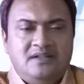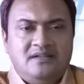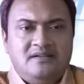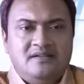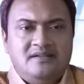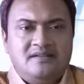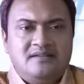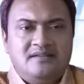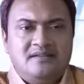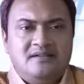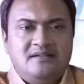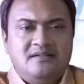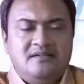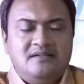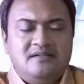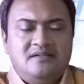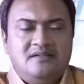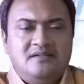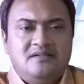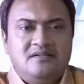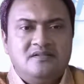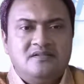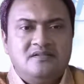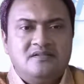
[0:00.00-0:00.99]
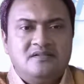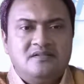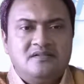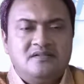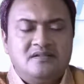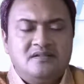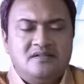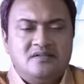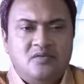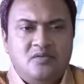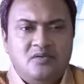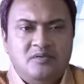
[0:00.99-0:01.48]
it's a
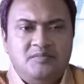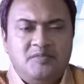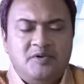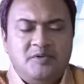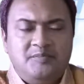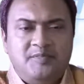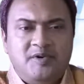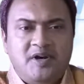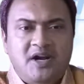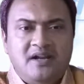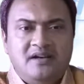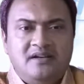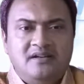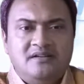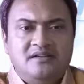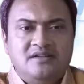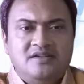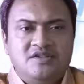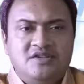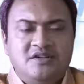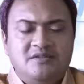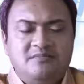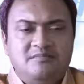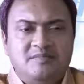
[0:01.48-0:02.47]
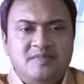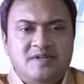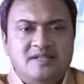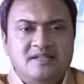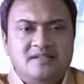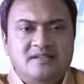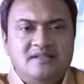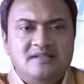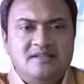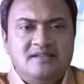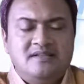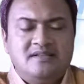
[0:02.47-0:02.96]
sole proprietorship
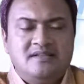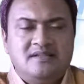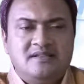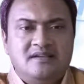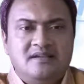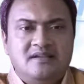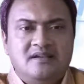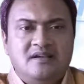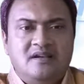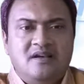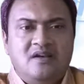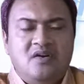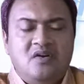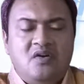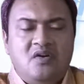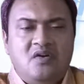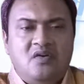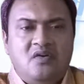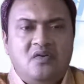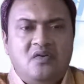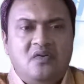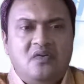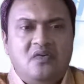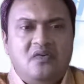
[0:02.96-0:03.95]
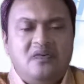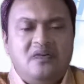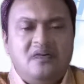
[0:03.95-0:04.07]
business or